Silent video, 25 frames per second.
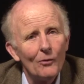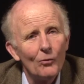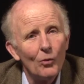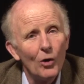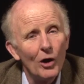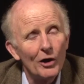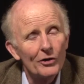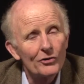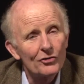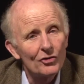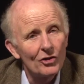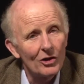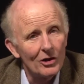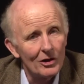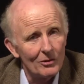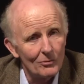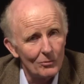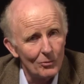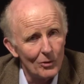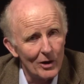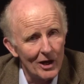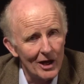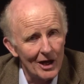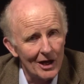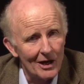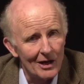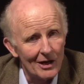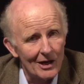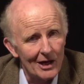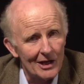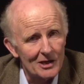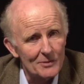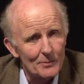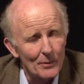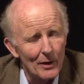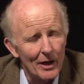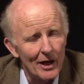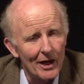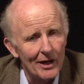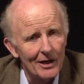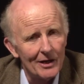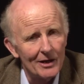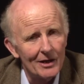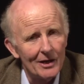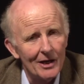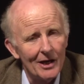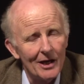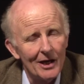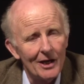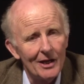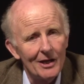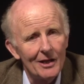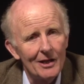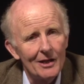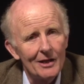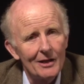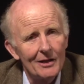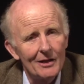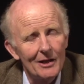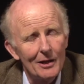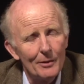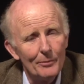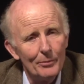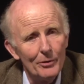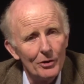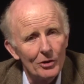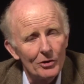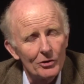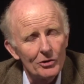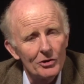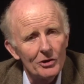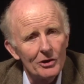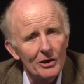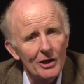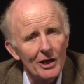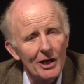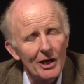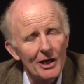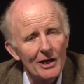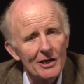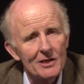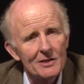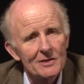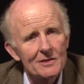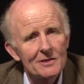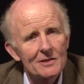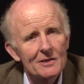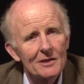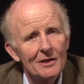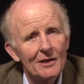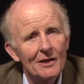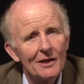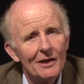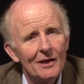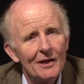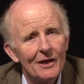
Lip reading: What we explain in the book is